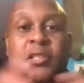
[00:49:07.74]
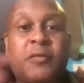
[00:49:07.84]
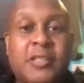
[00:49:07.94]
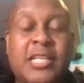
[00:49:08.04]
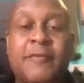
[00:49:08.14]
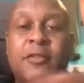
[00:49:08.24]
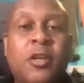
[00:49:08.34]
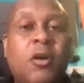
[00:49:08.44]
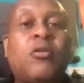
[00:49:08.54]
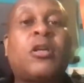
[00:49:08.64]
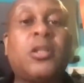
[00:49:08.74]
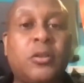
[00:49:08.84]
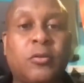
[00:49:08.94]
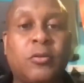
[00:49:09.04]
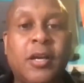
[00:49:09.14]
us have no
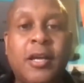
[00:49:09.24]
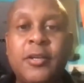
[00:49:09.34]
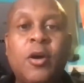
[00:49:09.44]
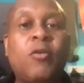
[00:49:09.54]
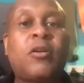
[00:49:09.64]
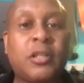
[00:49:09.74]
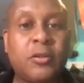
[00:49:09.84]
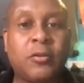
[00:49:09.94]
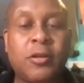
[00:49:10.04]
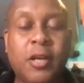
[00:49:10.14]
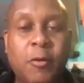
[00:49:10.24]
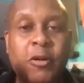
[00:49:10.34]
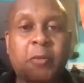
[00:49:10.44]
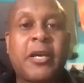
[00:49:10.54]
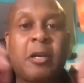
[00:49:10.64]
clue what
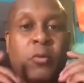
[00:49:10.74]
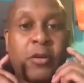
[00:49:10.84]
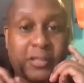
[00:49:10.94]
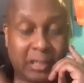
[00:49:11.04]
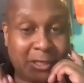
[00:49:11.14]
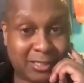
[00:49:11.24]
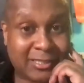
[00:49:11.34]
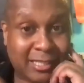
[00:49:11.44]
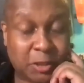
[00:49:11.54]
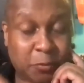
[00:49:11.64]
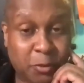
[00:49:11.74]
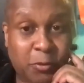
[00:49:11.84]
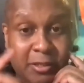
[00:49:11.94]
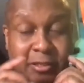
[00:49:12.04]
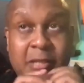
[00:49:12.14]
a man or boy is. Let me just say this real
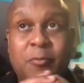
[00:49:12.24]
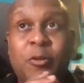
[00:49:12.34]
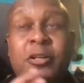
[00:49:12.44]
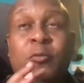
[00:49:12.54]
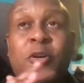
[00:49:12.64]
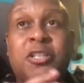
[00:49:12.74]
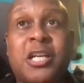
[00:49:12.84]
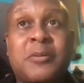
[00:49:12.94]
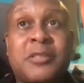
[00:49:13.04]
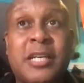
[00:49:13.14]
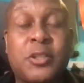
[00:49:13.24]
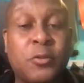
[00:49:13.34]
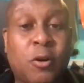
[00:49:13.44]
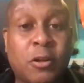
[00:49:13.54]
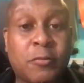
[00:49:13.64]
quick, Tim. One of the workshops that I
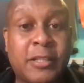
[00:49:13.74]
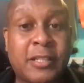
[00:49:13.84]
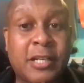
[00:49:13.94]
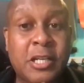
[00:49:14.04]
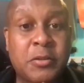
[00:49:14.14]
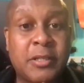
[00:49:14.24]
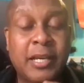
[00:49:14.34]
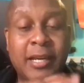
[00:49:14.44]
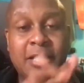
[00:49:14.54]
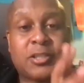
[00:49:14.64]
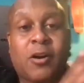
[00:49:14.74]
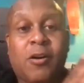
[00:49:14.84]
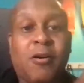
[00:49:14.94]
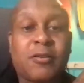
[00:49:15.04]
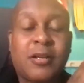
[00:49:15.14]
do all around the country is
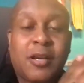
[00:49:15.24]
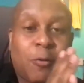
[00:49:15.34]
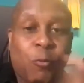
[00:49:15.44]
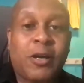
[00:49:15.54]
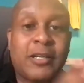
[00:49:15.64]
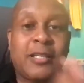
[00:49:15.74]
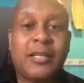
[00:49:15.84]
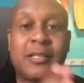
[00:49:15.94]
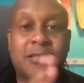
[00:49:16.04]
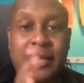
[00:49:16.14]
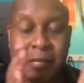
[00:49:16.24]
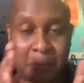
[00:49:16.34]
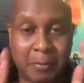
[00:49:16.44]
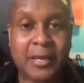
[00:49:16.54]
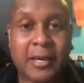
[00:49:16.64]
called What is a
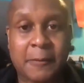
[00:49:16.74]
Man?